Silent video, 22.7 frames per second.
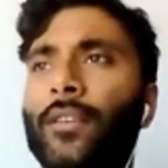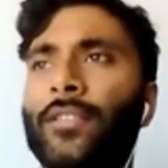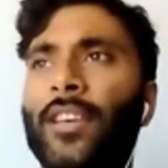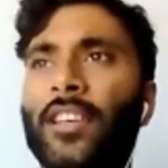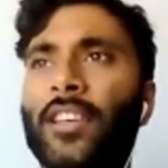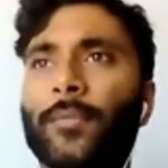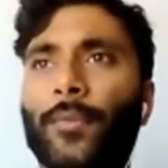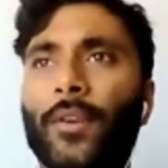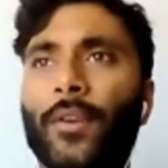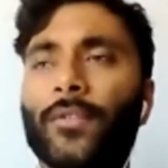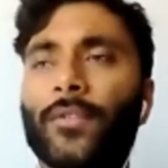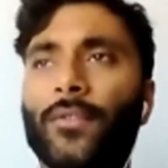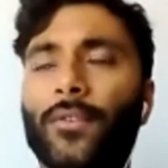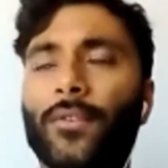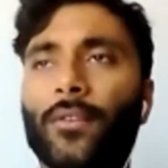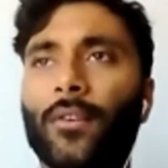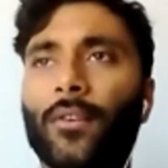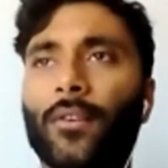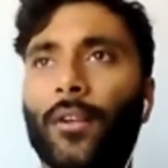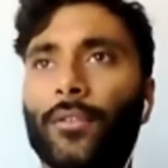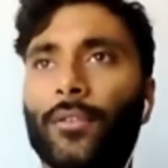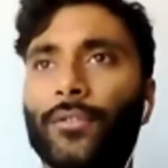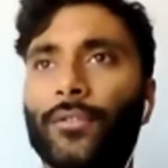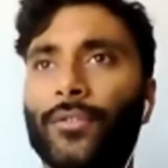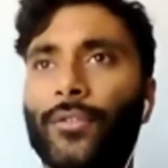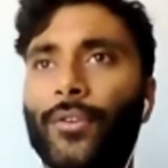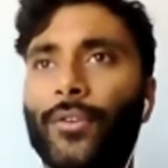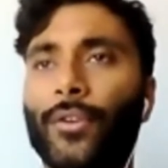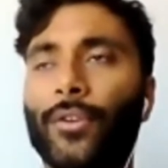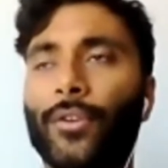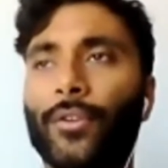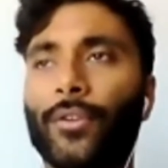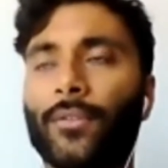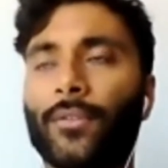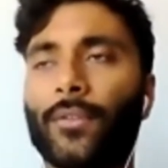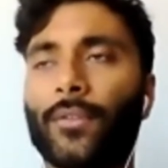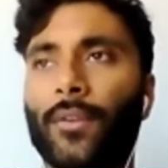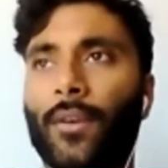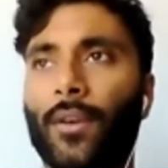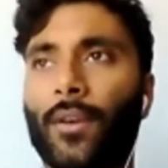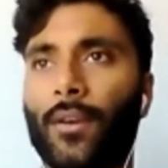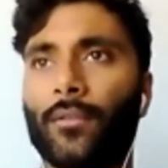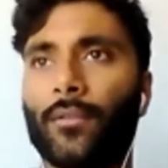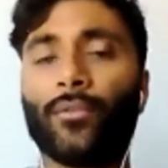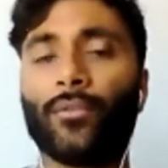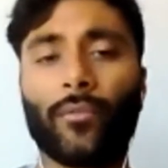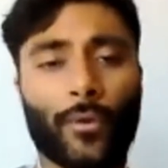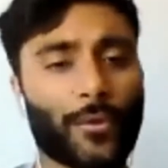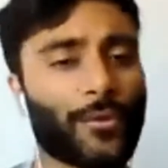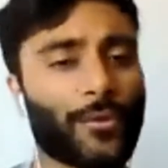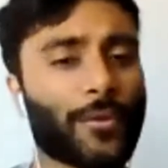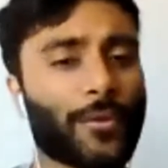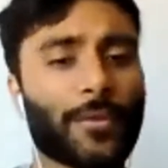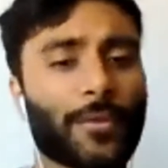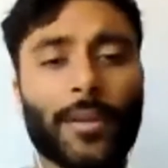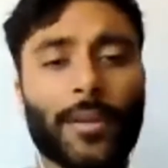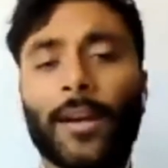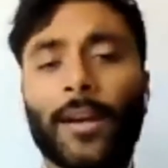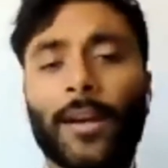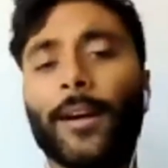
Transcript: takes place in an alternate universe,